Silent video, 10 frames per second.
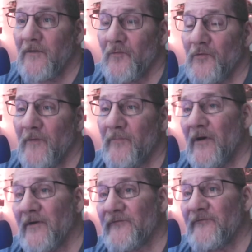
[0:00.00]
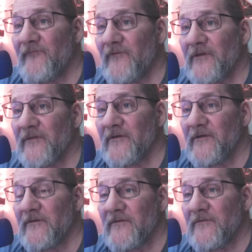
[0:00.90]
when the boss of one of
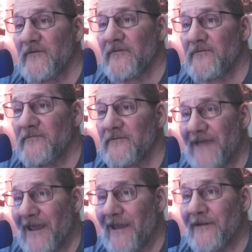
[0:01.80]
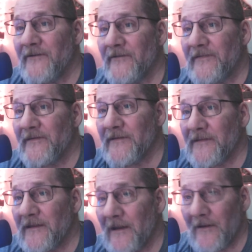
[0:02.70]
the gangs in
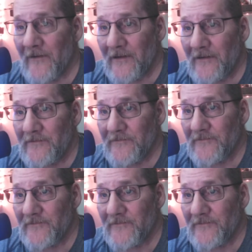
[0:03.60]
the area